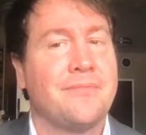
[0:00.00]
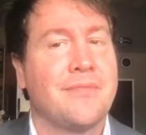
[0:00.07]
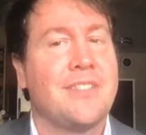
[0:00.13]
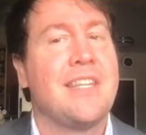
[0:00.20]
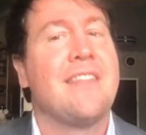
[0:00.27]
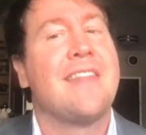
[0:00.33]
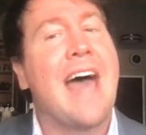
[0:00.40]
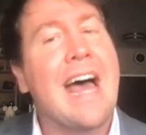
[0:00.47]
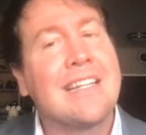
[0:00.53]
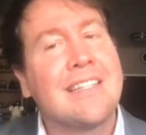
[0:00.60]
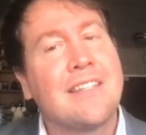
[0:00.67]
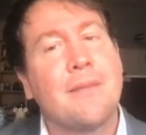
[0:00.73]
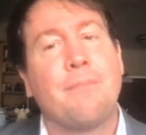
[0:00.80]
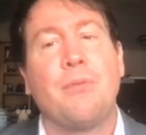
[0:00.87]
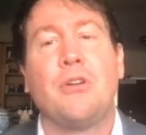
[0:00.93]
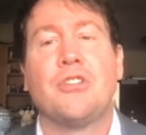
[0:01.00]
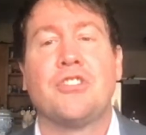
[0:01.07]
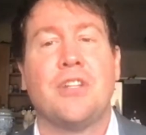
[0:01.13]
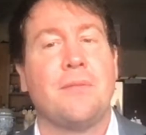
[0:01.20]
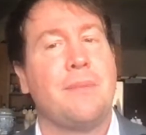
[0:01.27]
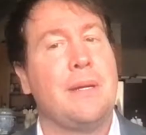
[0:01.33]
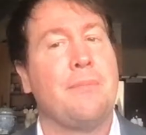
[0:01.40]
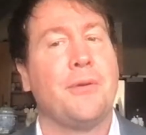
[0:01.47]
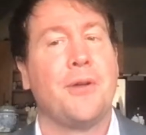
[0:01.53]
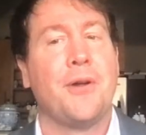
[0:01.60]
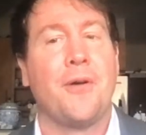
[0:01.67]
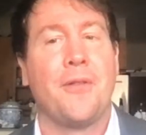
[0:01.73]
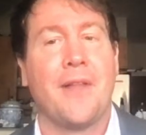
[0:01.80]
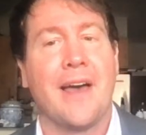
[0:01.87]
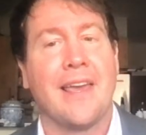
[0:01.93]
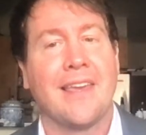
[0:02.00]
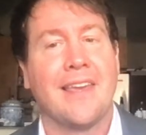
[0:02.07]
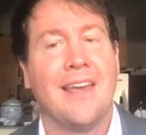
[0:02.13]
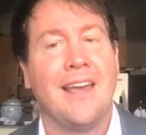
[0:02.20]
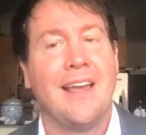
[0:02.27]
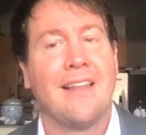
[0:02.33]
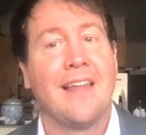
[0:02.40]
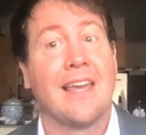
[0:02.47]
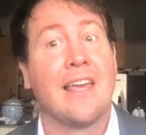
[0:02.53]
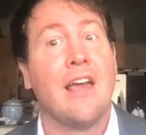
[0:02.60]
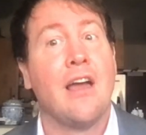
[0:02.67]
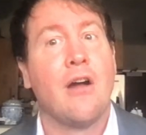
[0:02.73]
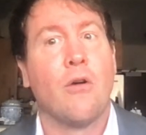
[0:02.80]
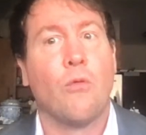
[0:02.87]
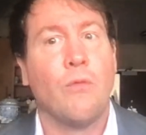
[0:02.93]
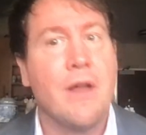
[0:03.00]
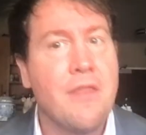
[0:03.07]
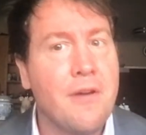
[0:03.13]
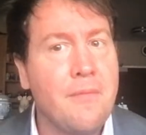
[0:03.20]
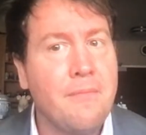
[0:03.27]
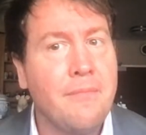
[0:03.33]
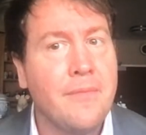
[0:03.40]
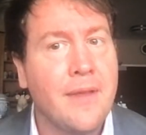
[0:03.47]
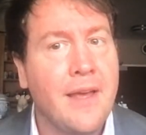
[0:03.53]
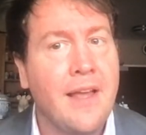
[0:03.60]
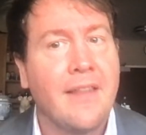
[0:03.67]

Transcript: See, that's the bullshit people don't like. Like, rhythm.